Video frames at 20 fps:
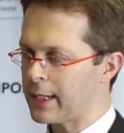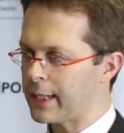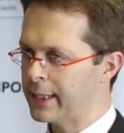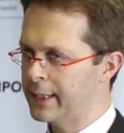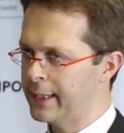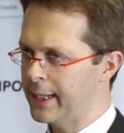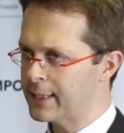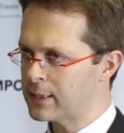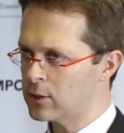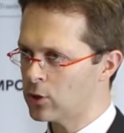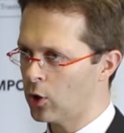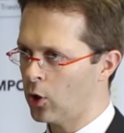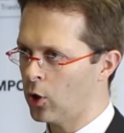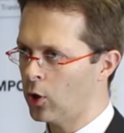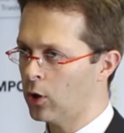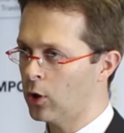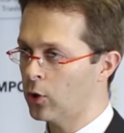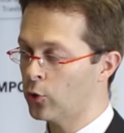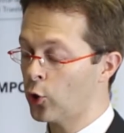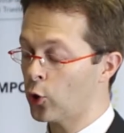Yes,
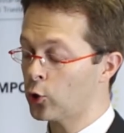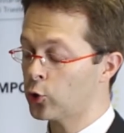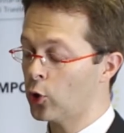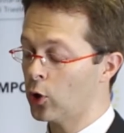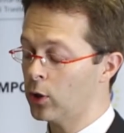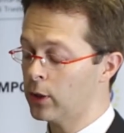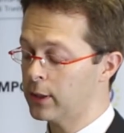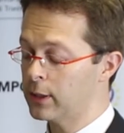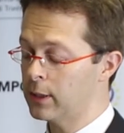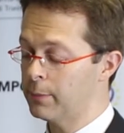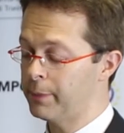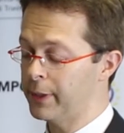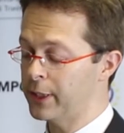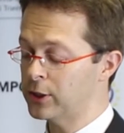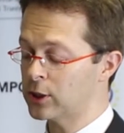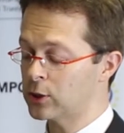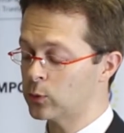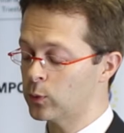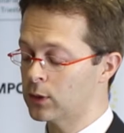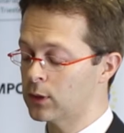not only the
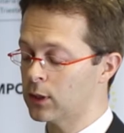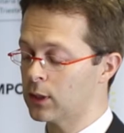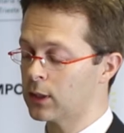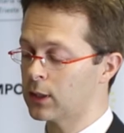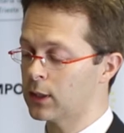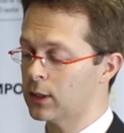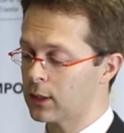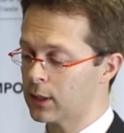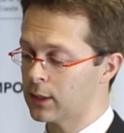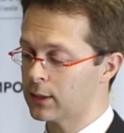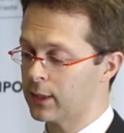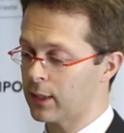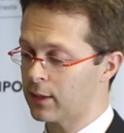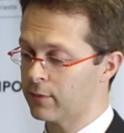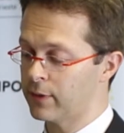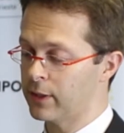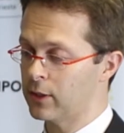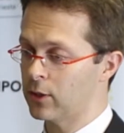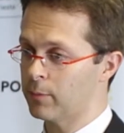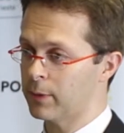patient with recurrent
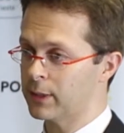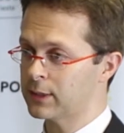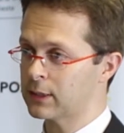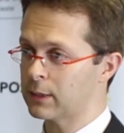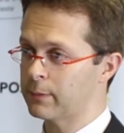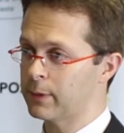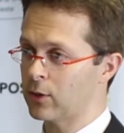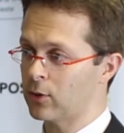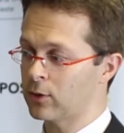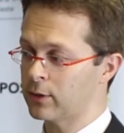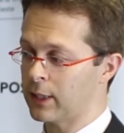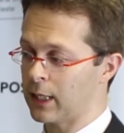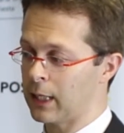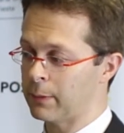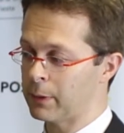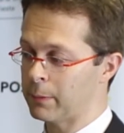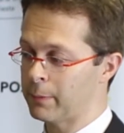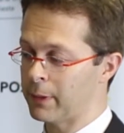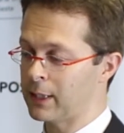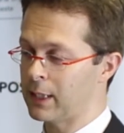heart failure must remain on
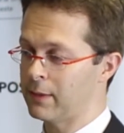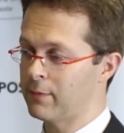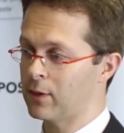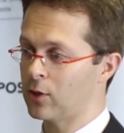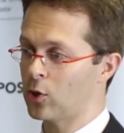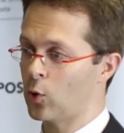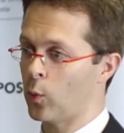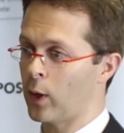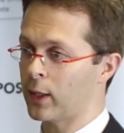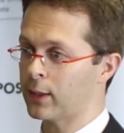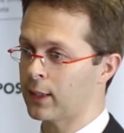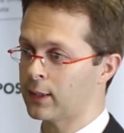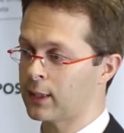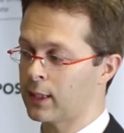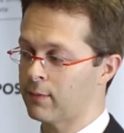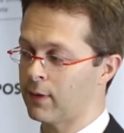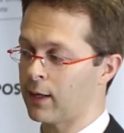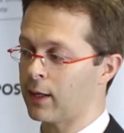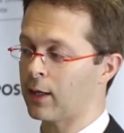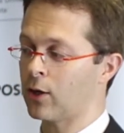therapy, but even the one that
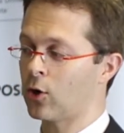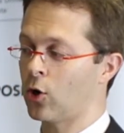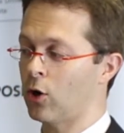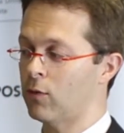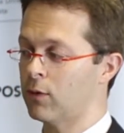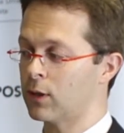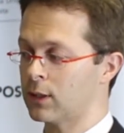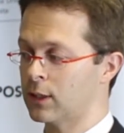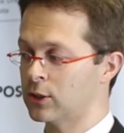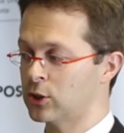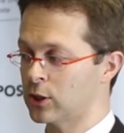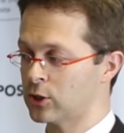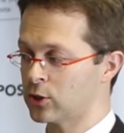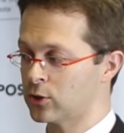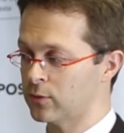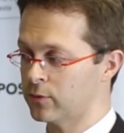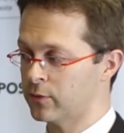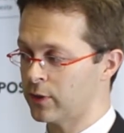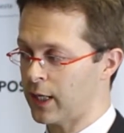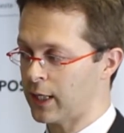have a recovered
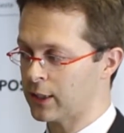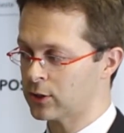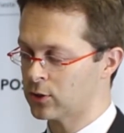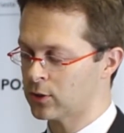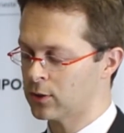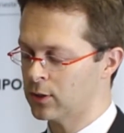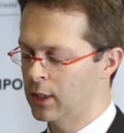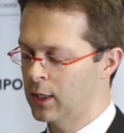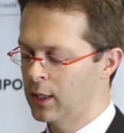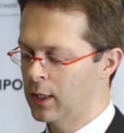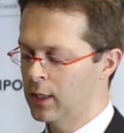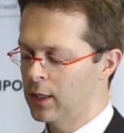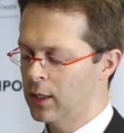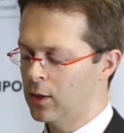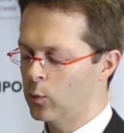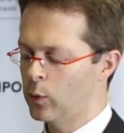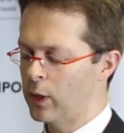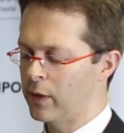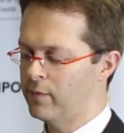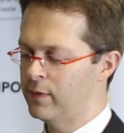ejection fraction.
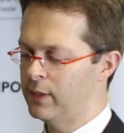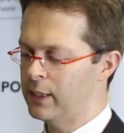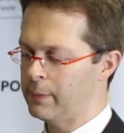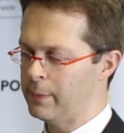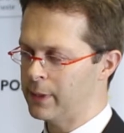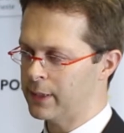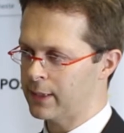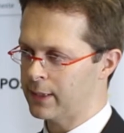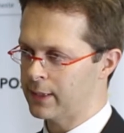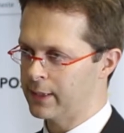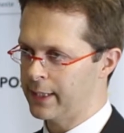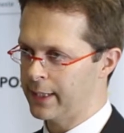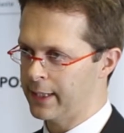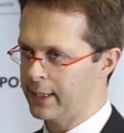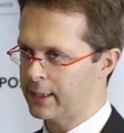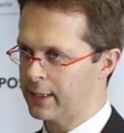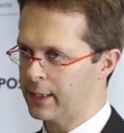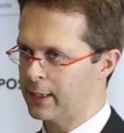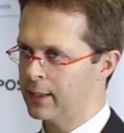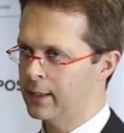We have limited
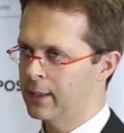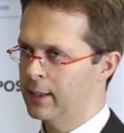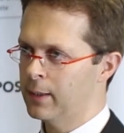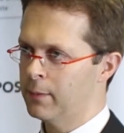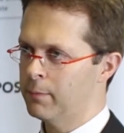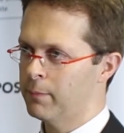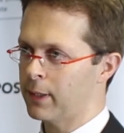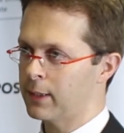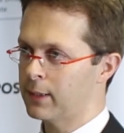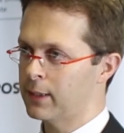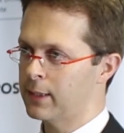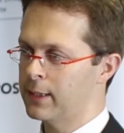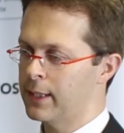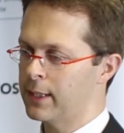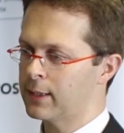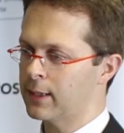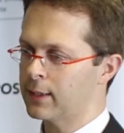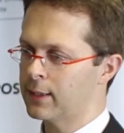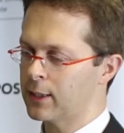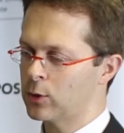data, but the
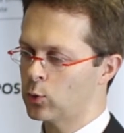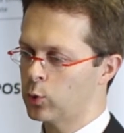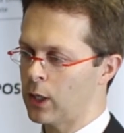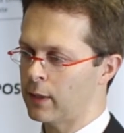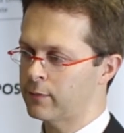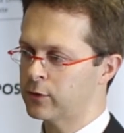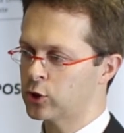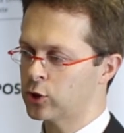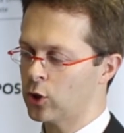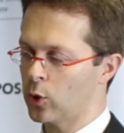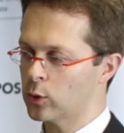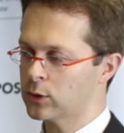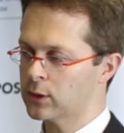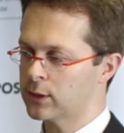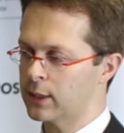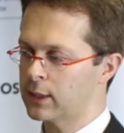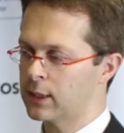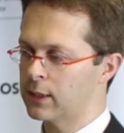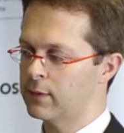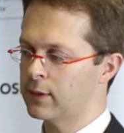data that we have shows
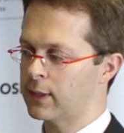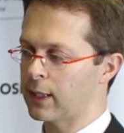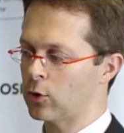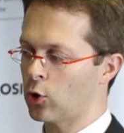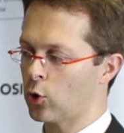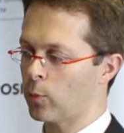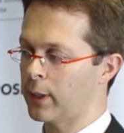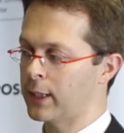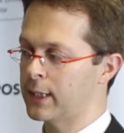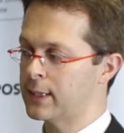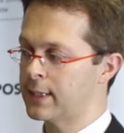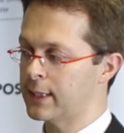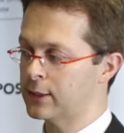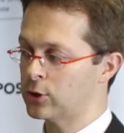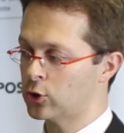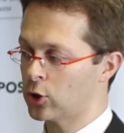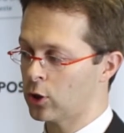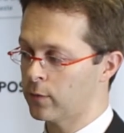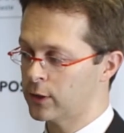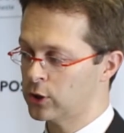that even a
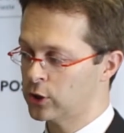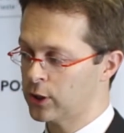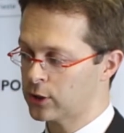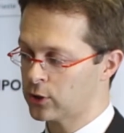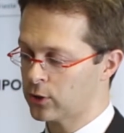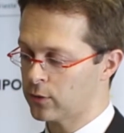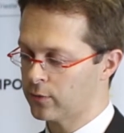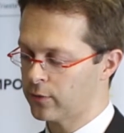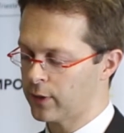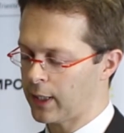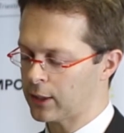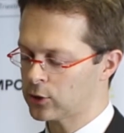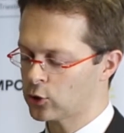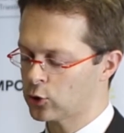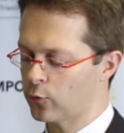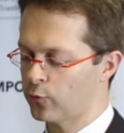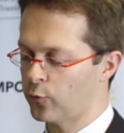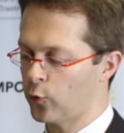normalization of ejection fraction